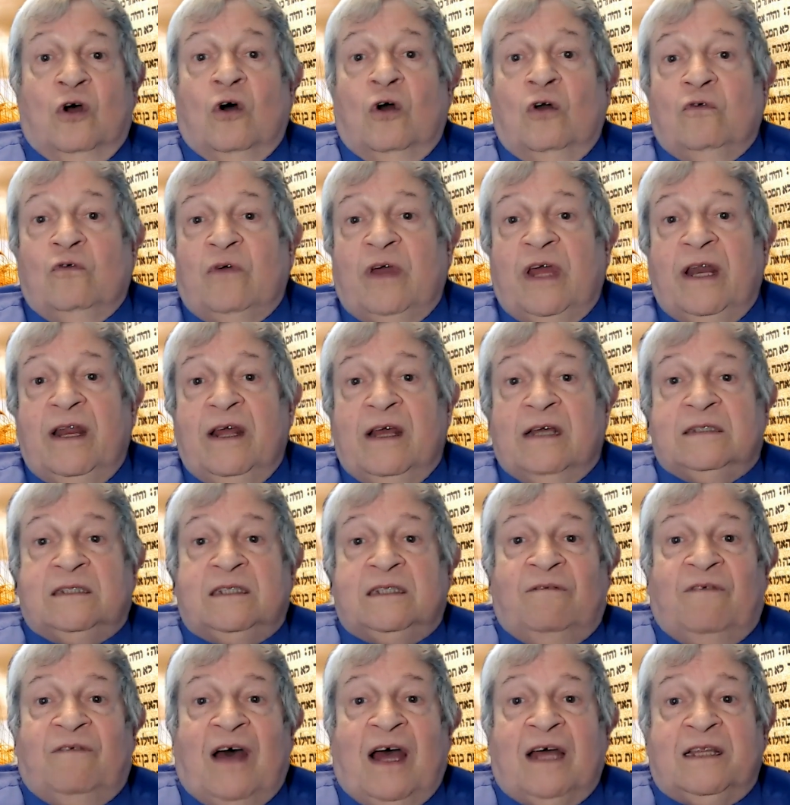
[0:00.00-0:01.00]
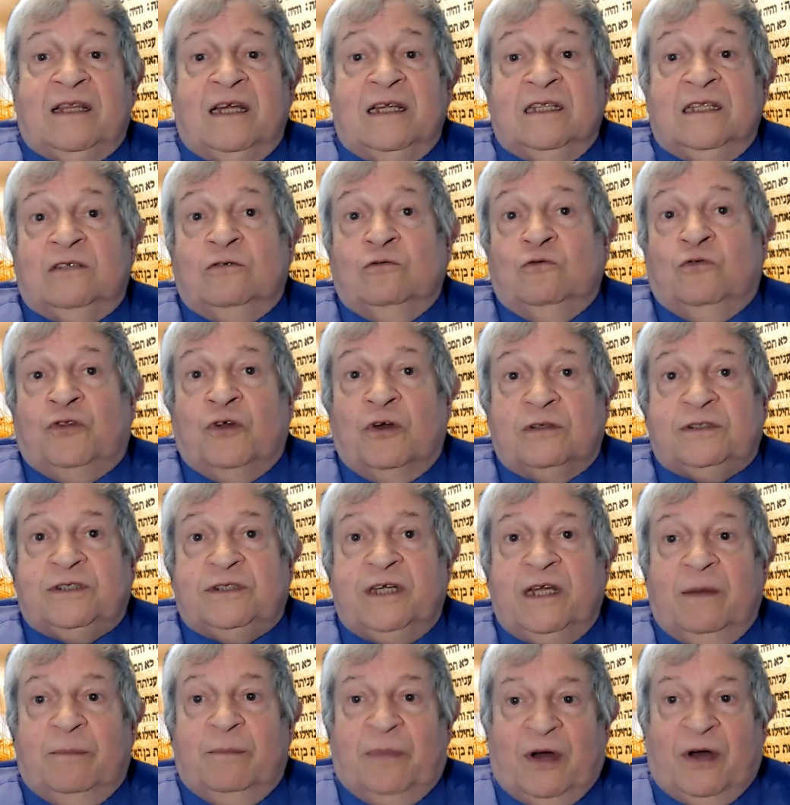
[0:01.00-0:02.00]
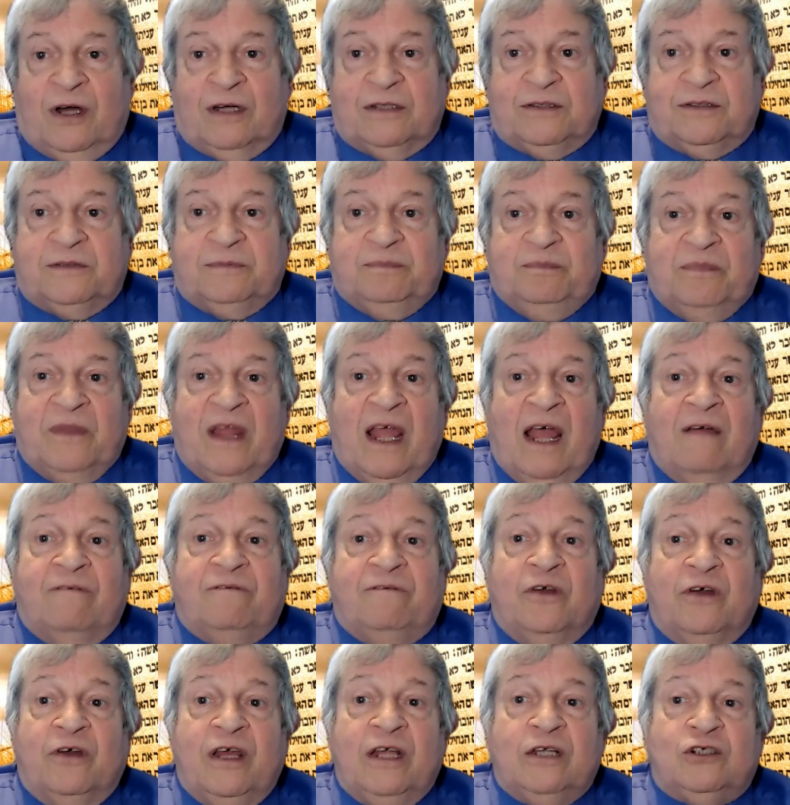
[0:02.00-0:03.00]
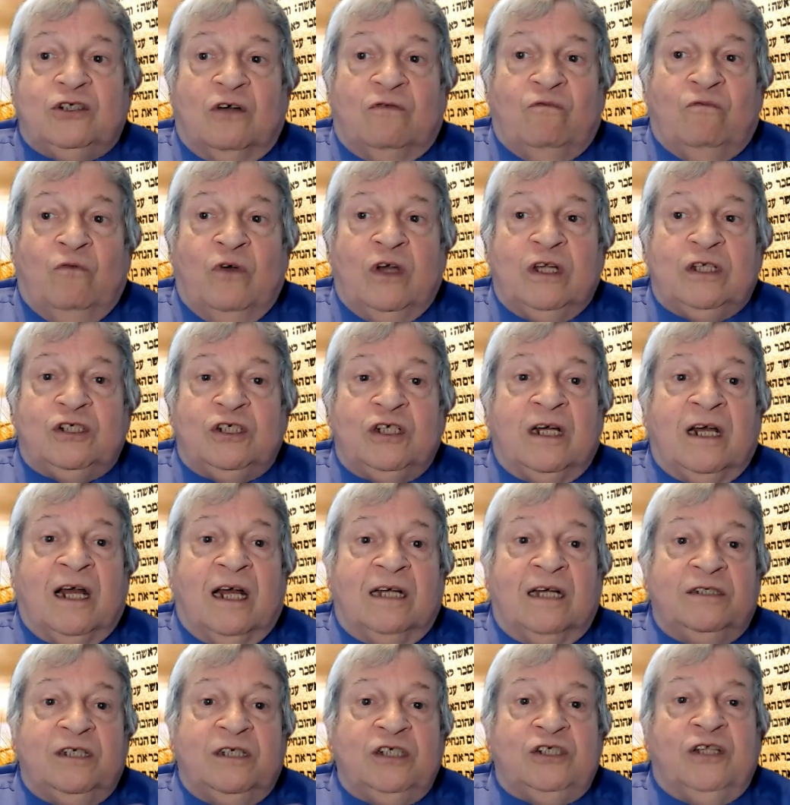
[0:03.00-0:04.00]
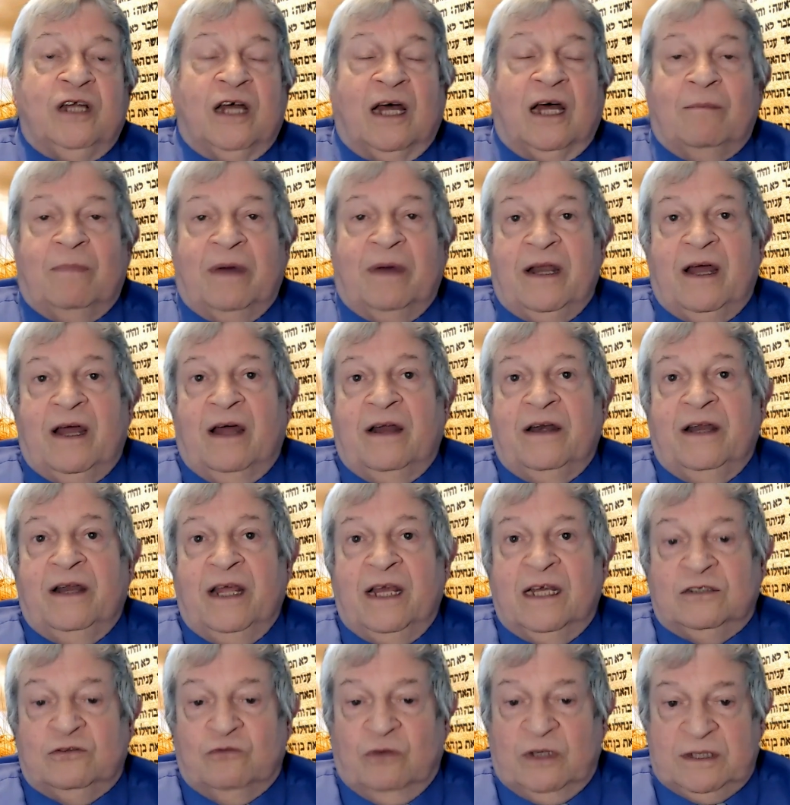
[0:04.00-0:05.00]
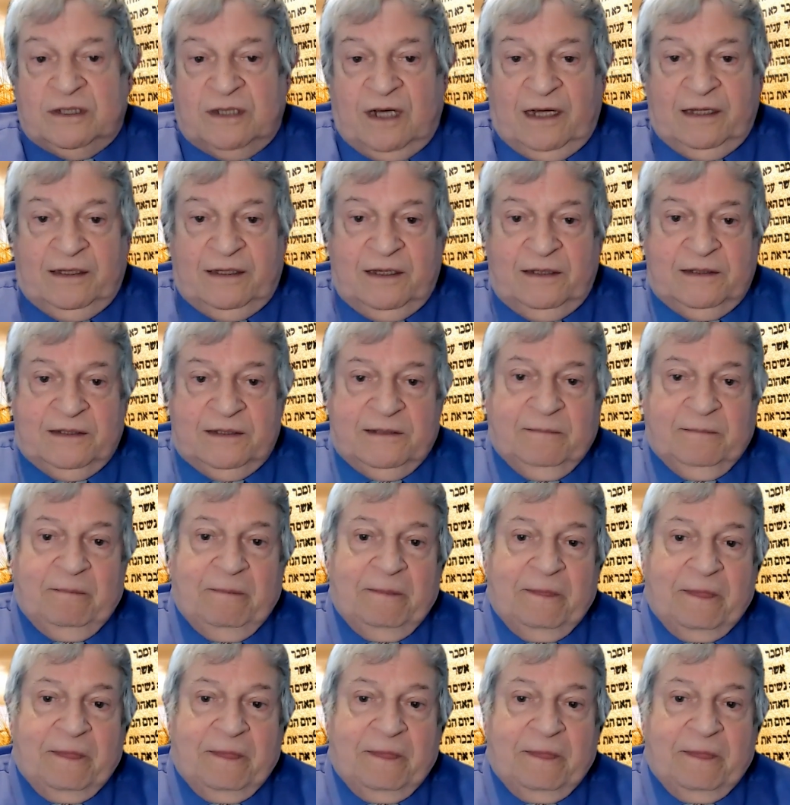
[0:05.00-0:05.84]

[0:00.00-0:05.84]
The whole reading is divided into 13 parts, after each of which Kaddish de Rabbanan is recited.